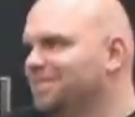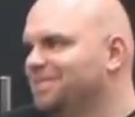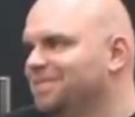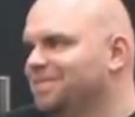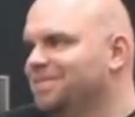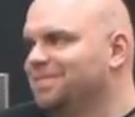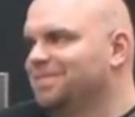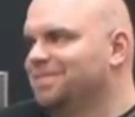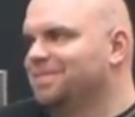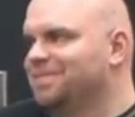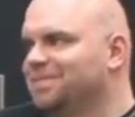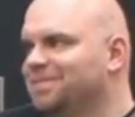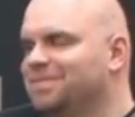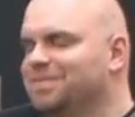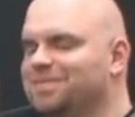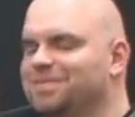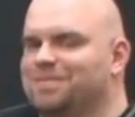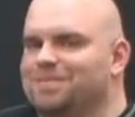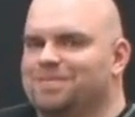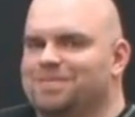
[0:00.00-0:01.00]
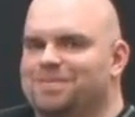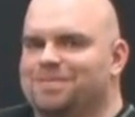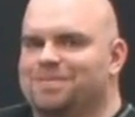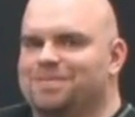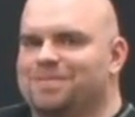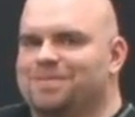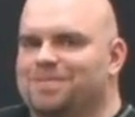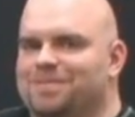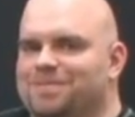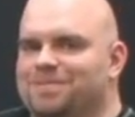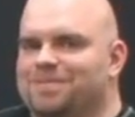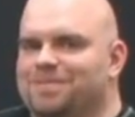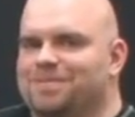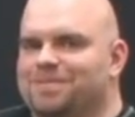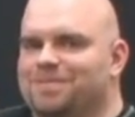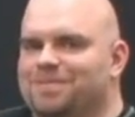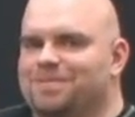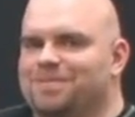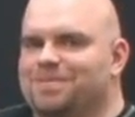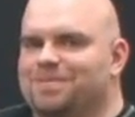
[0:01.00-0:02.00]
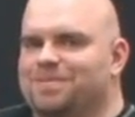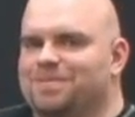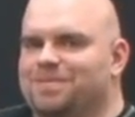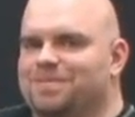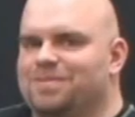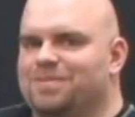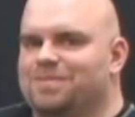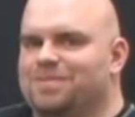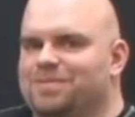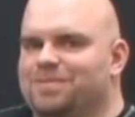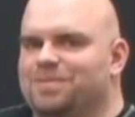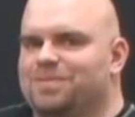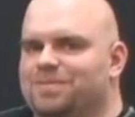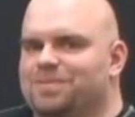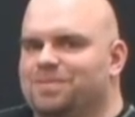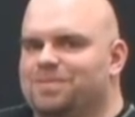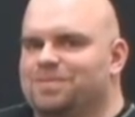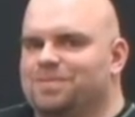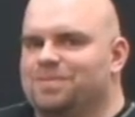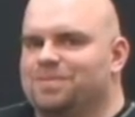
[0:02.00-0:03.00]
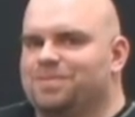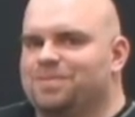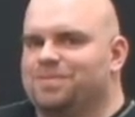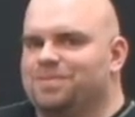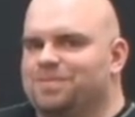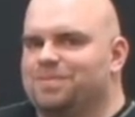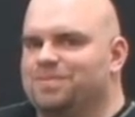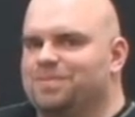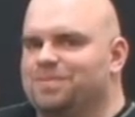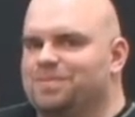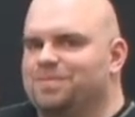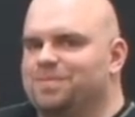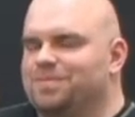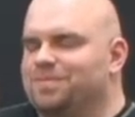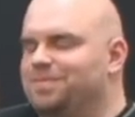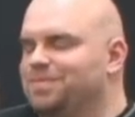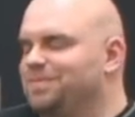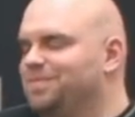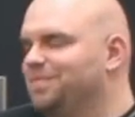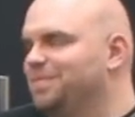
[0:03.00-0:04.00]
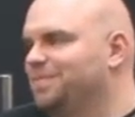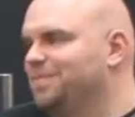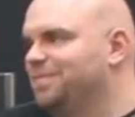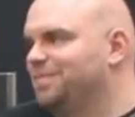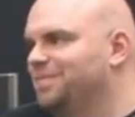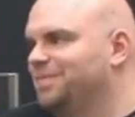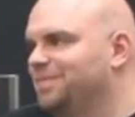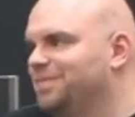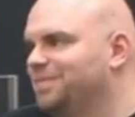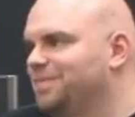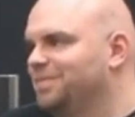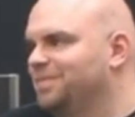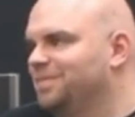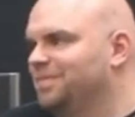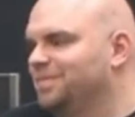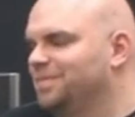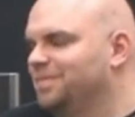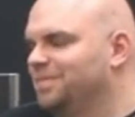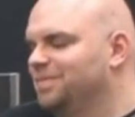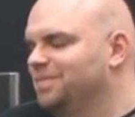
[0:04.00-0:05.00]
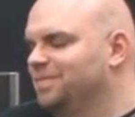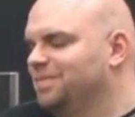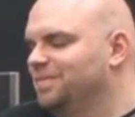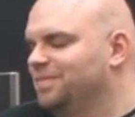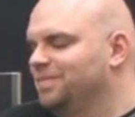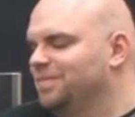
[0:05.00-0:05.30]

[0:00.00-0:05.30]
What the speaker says: The person shown says nothing.